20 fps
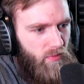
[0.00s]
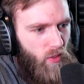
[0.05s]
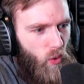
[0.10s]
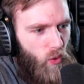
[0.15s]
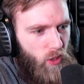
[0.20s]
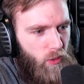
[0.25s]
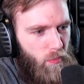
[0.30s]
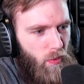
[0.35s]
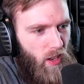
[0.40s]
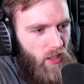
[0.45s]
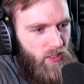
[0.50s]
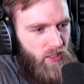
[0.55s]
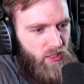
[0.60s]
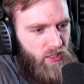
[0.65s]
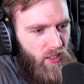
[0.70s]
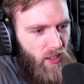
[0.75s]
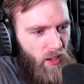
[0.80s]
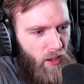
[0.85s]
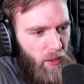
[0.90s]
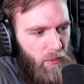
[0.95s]
Oh, he's
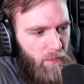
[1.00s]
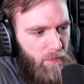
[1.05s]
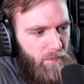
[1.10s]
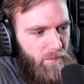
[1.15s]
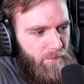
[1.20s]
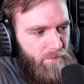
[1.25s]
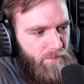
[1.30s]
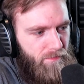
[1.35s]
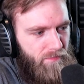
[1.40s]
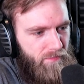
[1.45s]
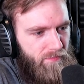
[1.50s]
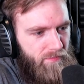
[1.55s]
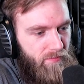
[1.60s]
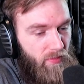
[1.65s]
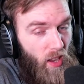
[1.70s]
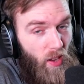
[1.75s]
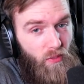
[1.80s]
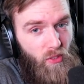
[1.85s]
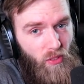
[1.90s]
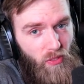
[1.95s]
passing time.
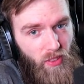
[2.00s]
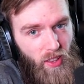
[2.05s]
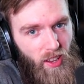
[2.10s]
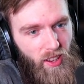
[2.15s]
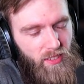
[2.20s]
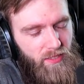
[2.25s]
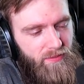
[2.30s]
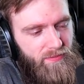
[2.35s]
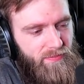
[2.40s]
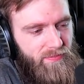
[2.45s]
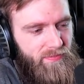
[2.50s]
I've done that.